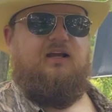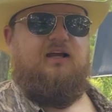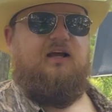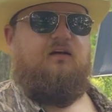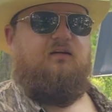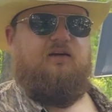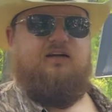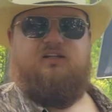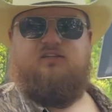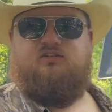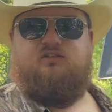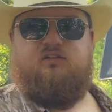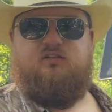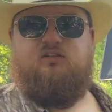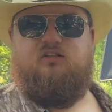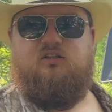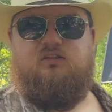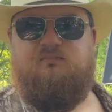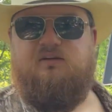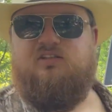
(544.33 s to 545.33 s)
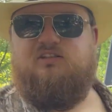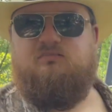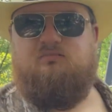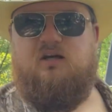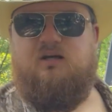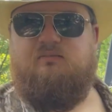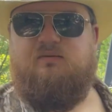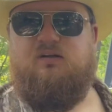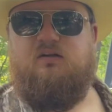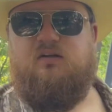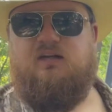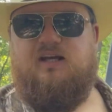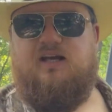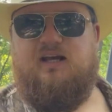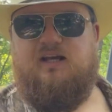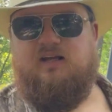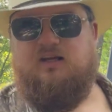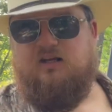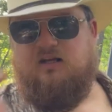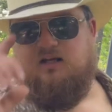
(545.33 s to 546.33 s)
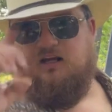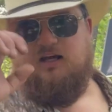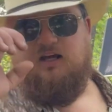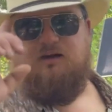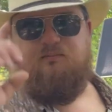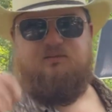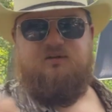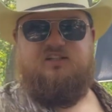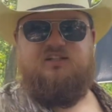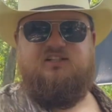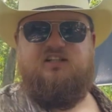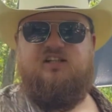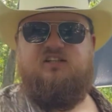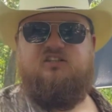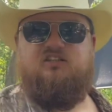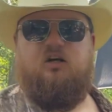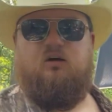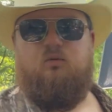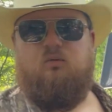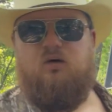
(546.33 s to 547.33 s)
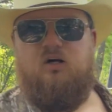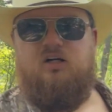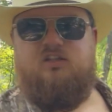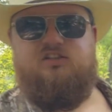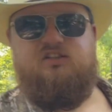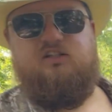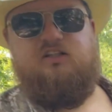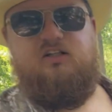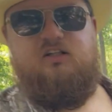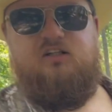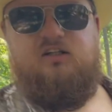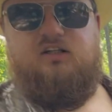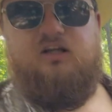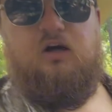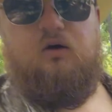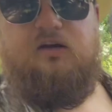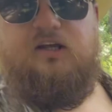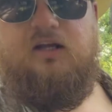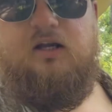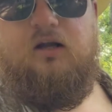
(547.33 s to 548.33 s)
I'll answer it to the best of my ability. Hey, I appreciate y'all watching and y'all get